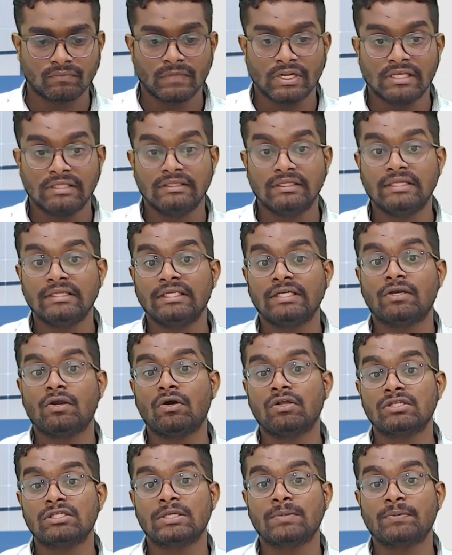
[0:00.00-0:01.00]
Then the
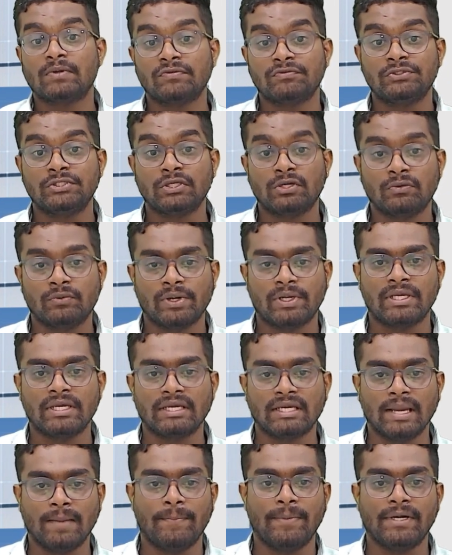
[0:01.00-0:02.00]
concept of zero working
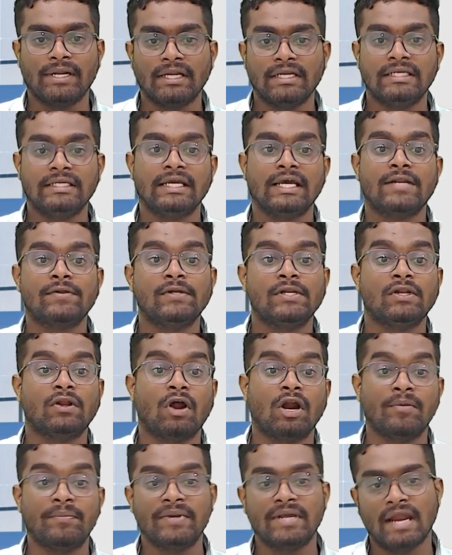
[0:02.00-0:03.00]
capital, here we will
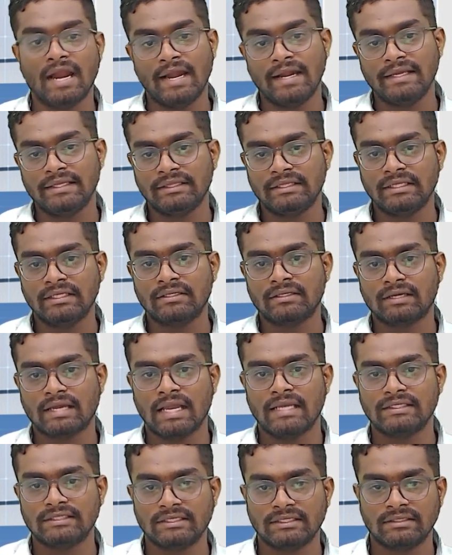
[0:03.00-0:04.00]
not be adding the
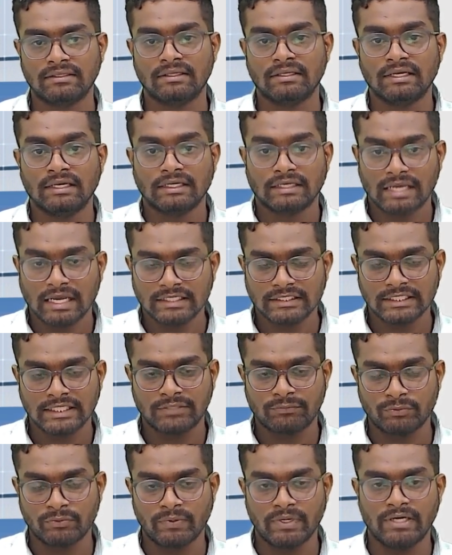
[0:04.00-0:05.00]
cash and cash
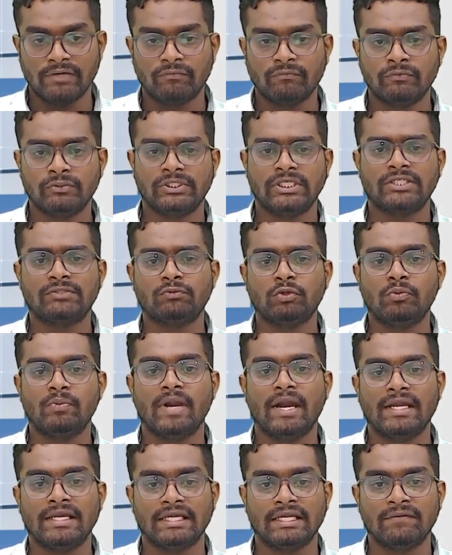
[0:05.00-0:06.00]
equivalent, just we will be
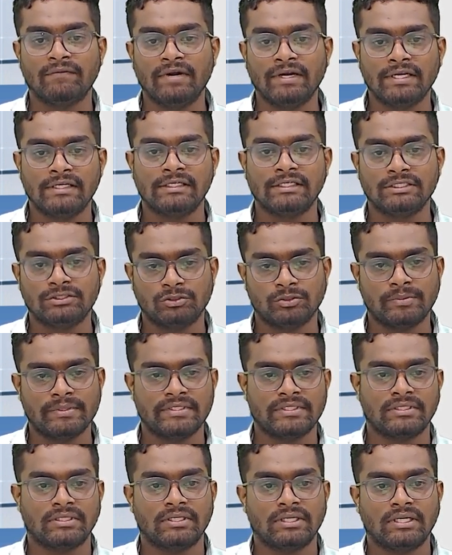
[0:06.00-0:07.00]
adding inventory,
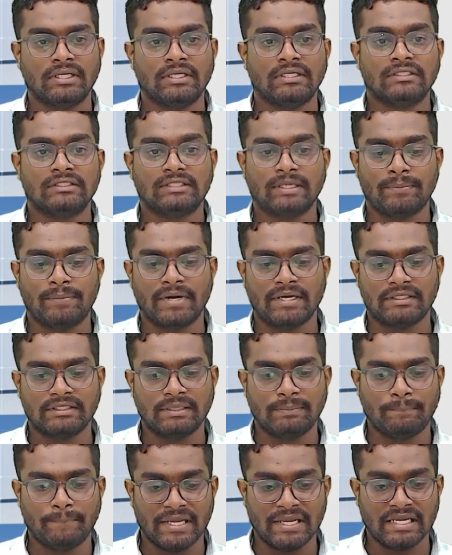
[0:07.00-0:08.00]
receivables, subtract the
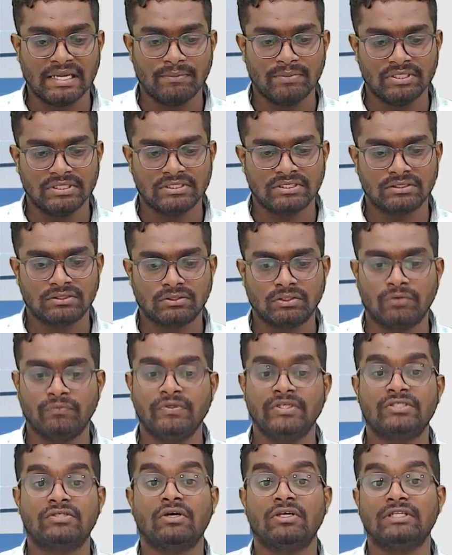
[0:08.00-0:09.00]
payables. So we
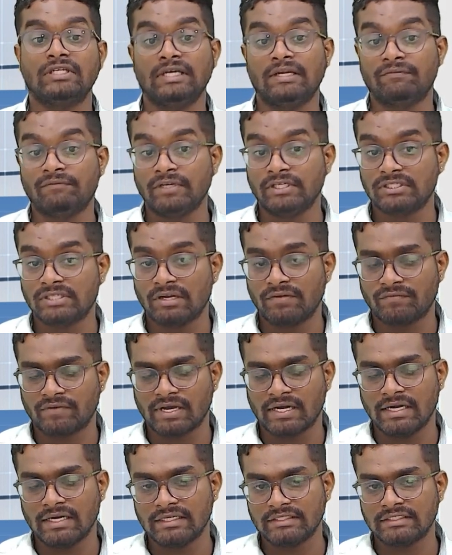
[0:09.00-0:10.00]
saw the definition of
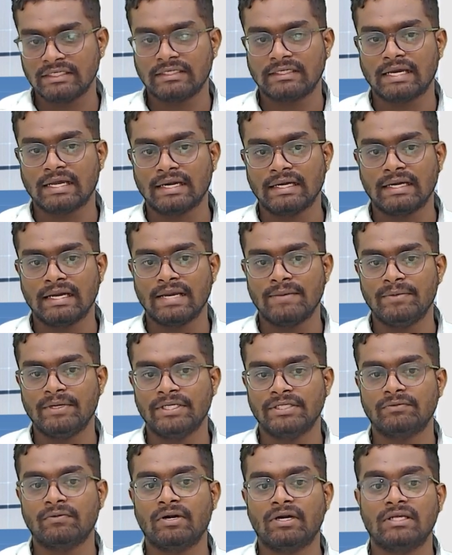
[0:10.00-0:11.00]
current asset, current
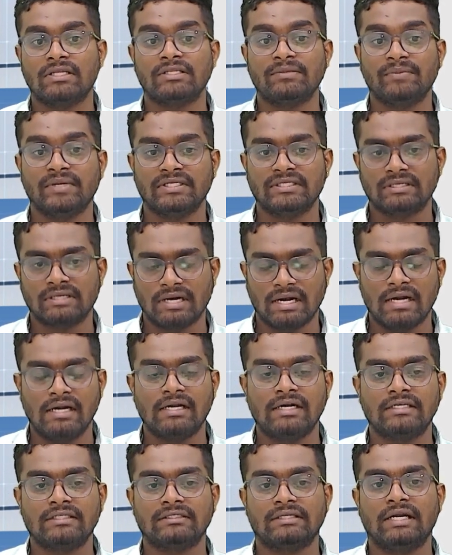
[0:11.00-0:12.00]
liability. What are the major
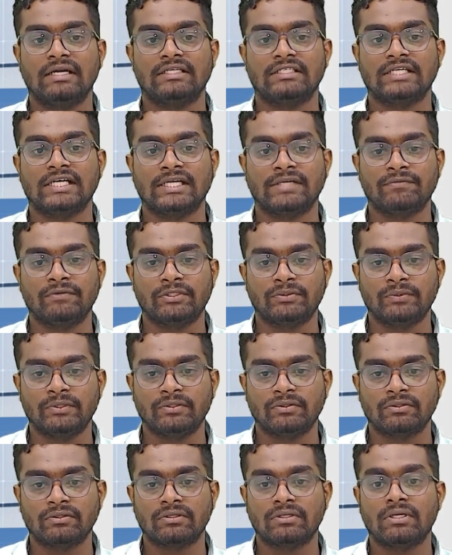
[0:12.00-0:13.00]
understanding which we
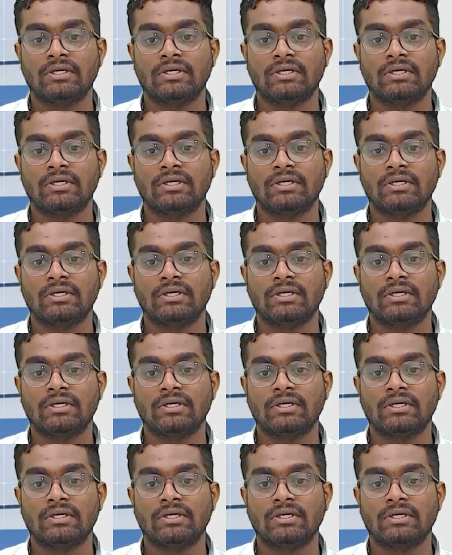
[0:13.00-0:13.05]
took?